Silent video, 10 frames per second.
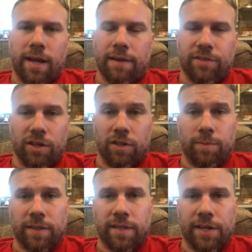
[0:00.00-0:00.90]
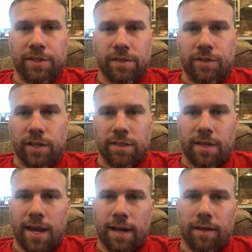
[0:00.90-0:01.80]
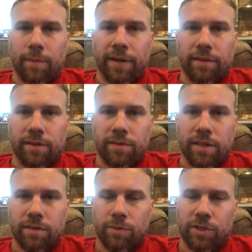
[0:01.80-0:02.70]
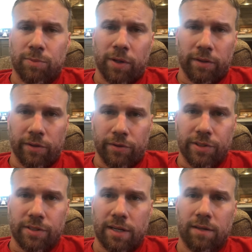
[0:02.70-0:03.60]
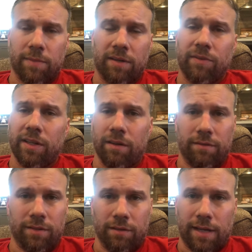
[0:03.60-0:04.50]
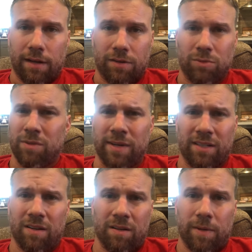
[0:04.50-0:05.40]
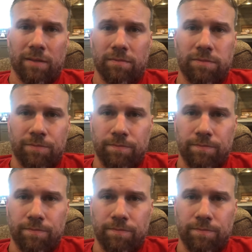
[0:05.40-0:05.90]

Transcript: I have zero expectations, just as I had coming into the season, which is partly the reason I didn't make a video until now, because what am I going to talk about?